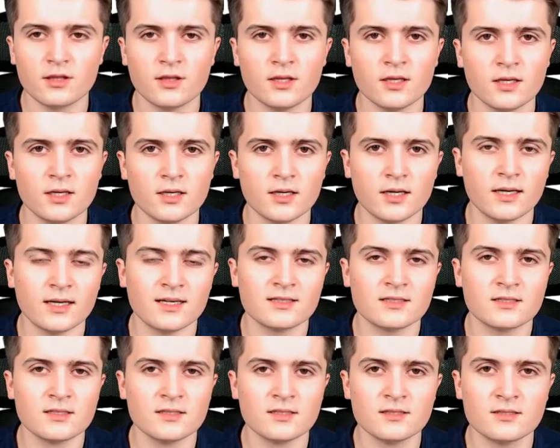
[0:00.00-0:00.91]
the
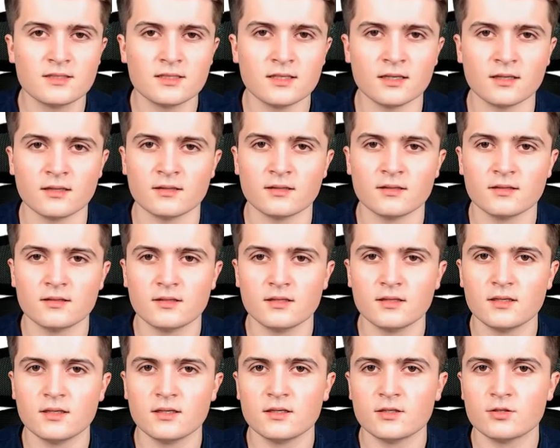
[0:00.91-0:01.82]
existing
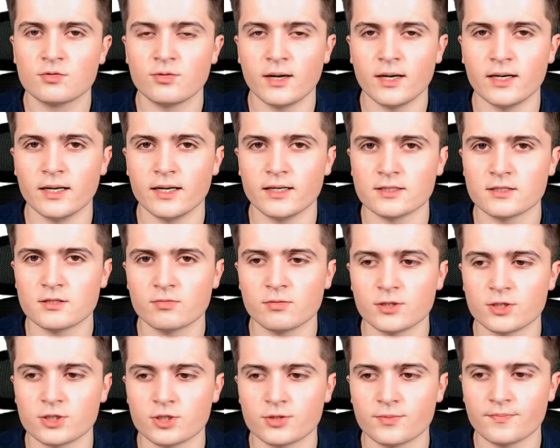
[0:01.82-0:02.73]
twilight
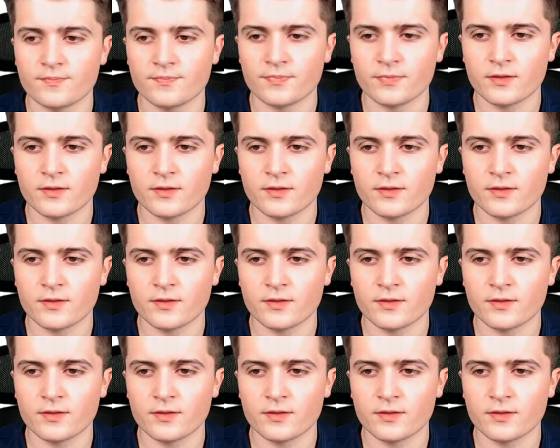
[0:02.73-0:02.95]
switch.